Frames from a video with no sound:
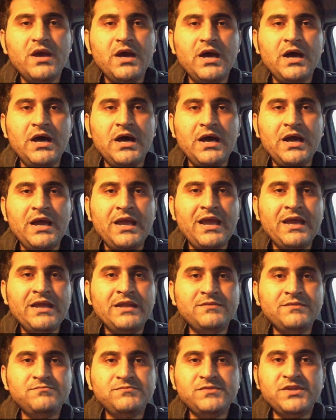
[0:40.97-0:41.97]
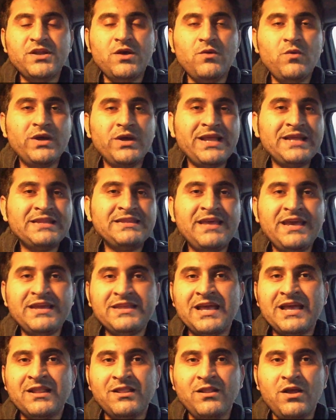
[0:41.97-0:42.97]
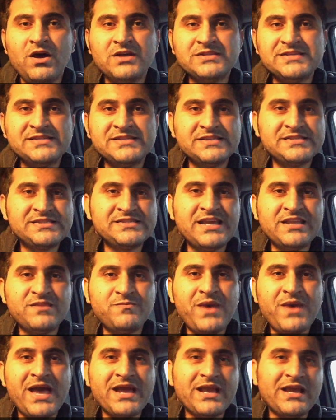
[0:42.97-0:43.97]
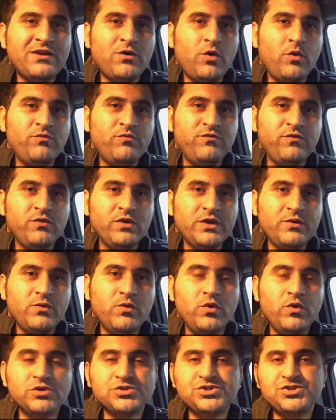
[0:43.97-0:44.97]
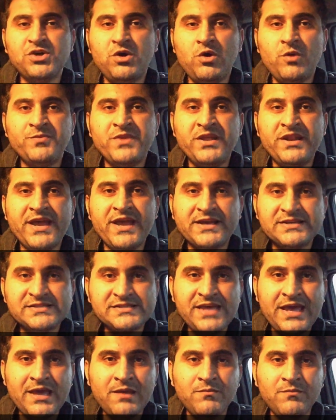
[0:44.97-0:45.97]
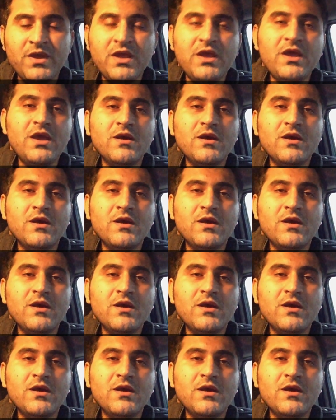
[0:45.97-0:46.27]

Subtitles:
And you know what? I take that loss as a setback and hopefully we'll show up the next game.